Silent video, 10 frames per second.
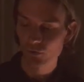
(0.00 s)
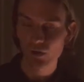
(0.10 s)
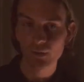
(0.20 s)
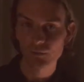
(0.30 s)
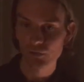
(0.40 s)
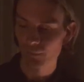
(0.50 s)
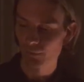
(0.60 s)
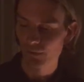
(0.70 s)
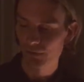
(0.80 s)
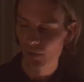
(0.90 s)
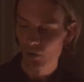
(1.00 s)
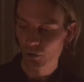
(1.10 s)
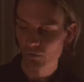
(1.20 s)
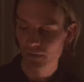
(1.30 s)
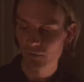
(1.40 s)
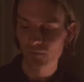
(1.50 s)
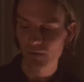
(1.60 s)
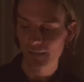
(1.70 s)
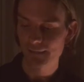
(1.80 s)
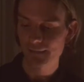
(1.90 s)
crime dramas or read the
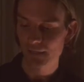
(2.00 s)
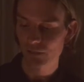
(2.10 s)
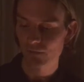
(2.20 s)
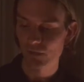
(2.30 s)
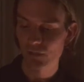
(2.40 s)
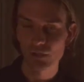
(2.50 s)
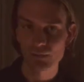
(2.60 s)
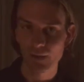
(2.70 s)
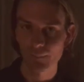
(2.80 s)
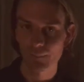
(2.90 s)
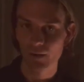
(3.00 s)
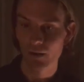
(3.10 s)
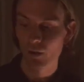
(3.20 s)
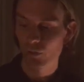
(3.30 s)
finance section of the newspaper,